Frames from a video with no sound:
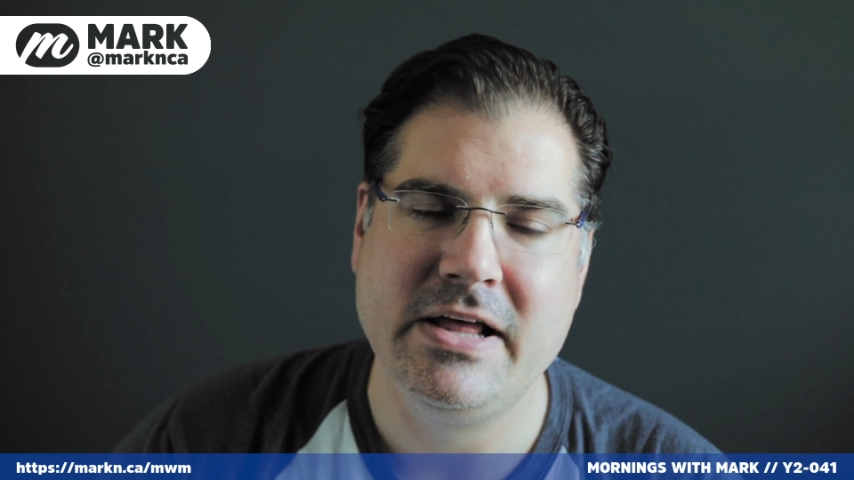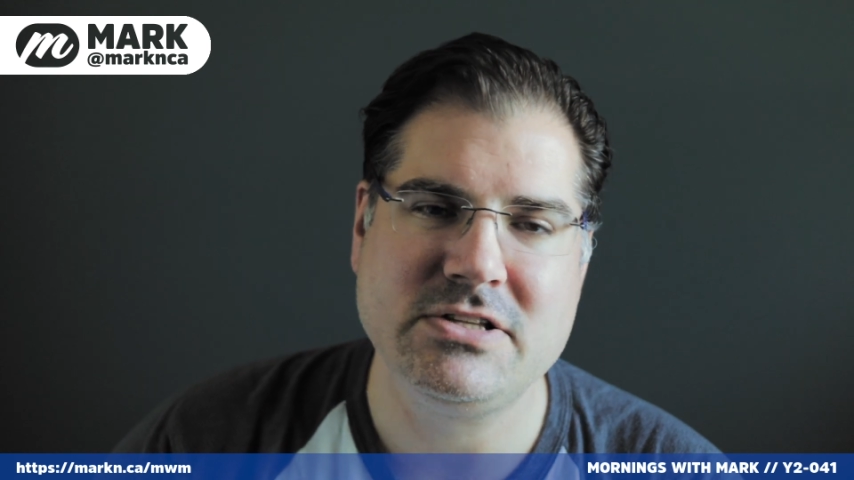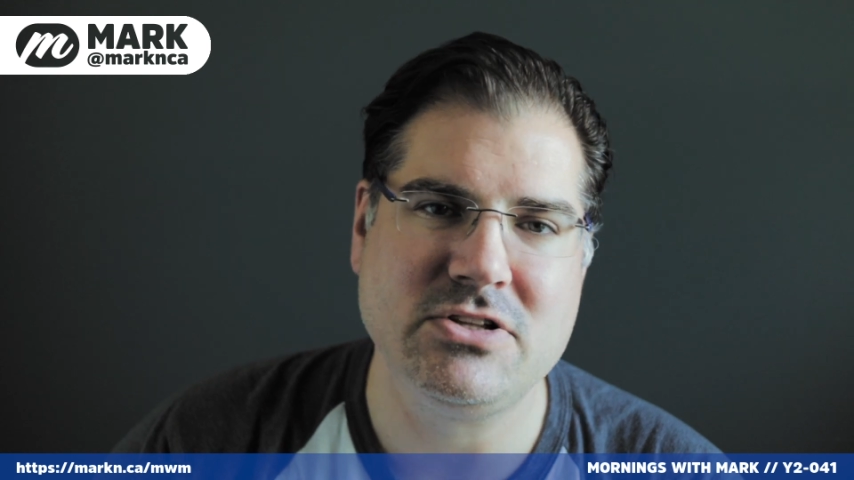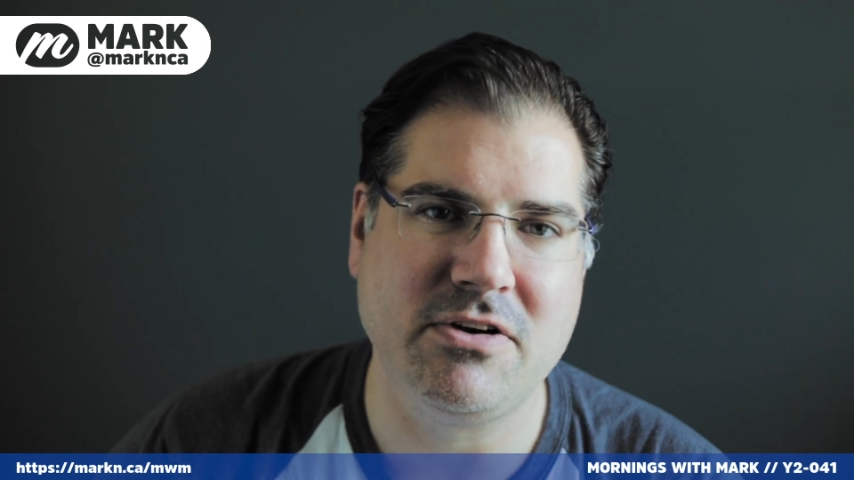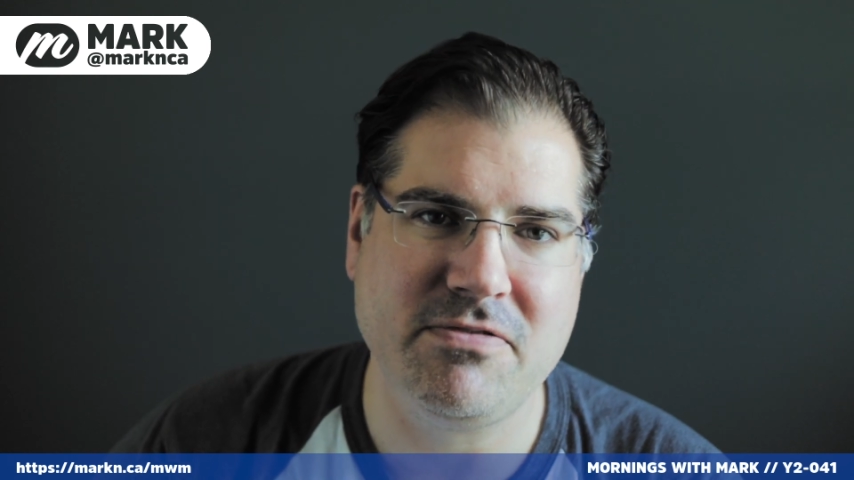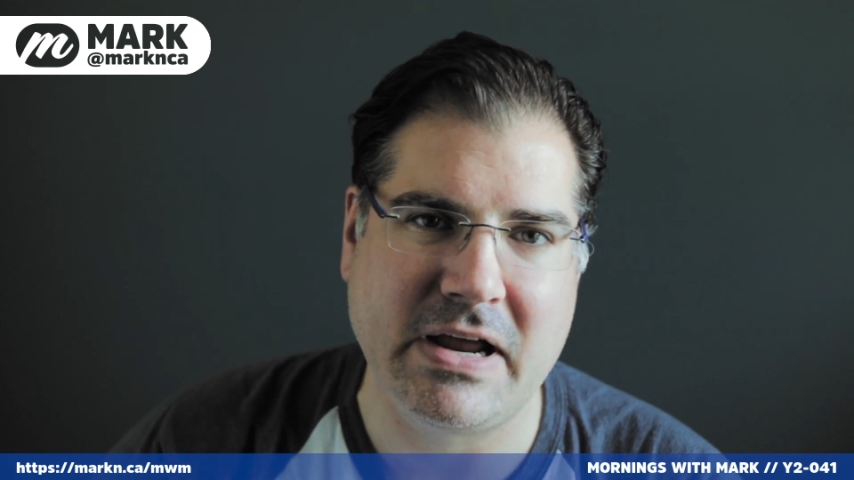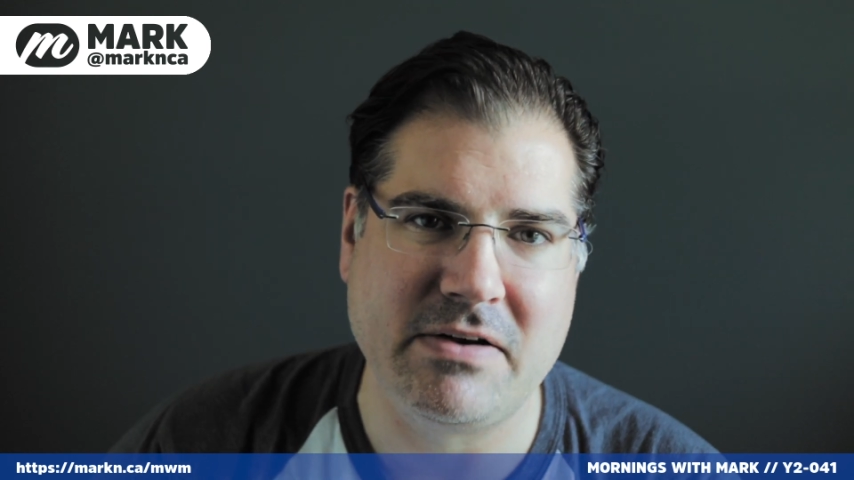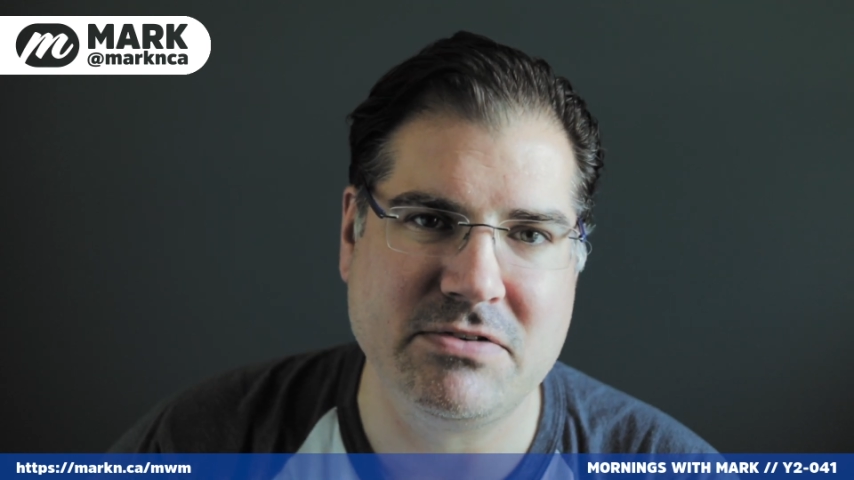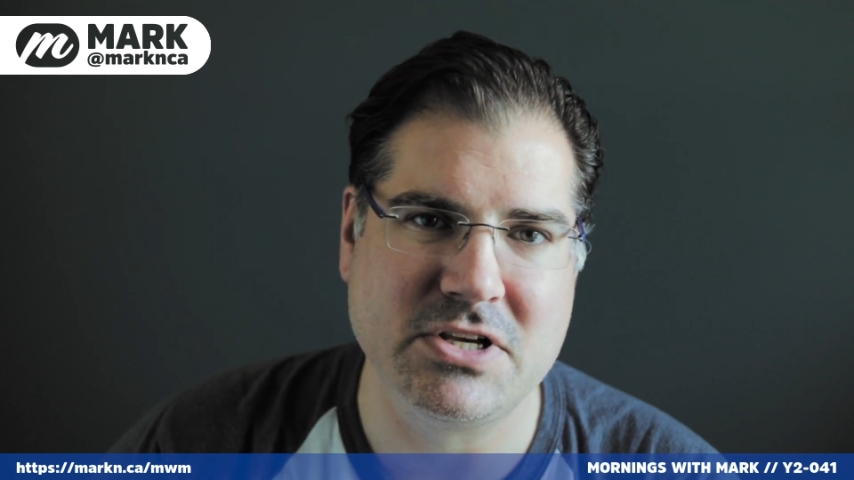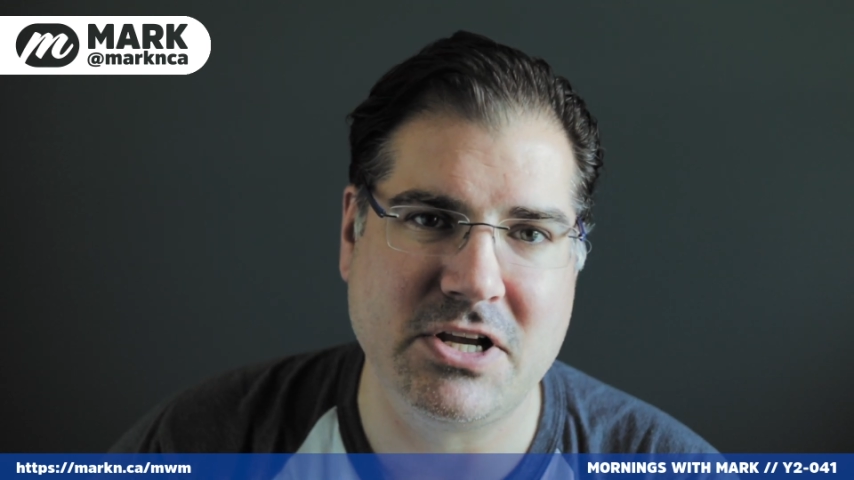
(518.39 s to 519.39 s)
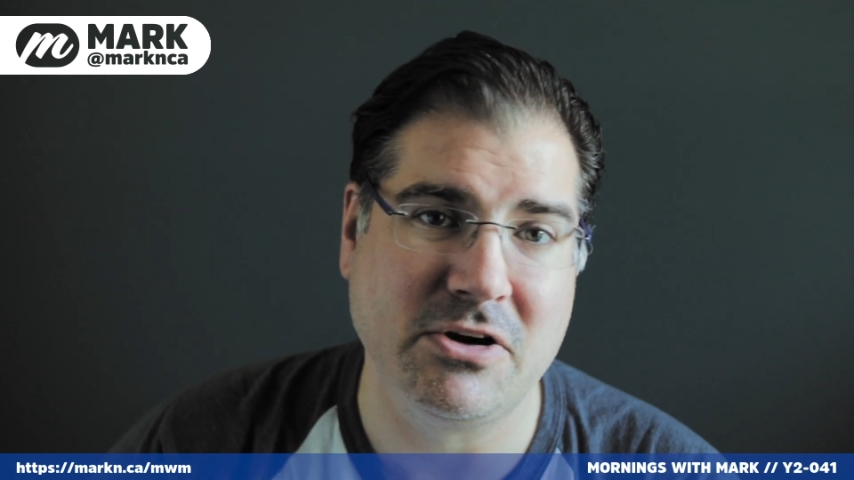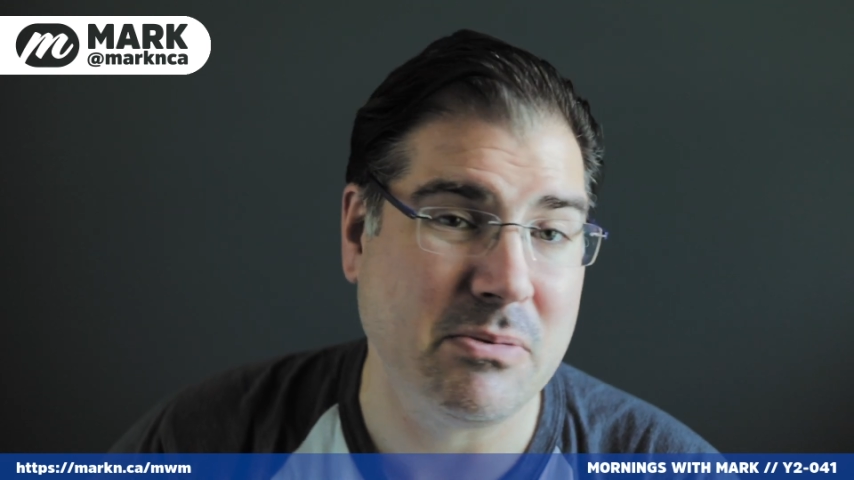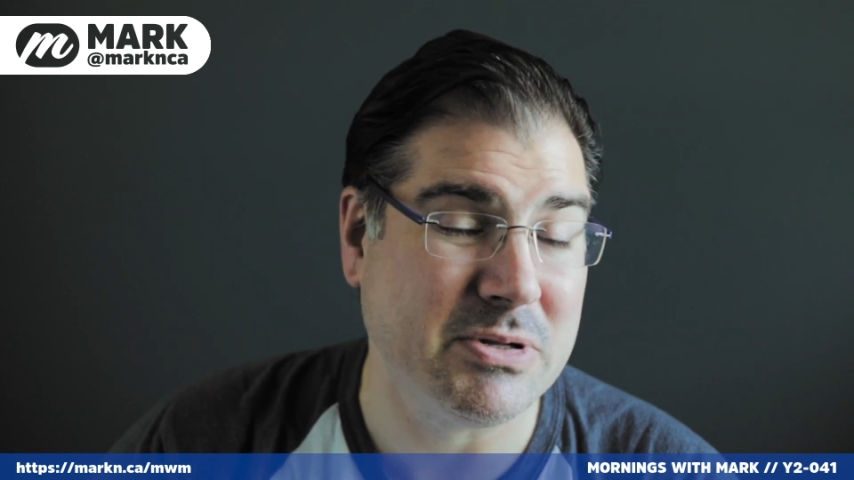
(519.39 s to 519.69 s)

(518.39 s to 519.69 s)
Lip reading: That's not effective security.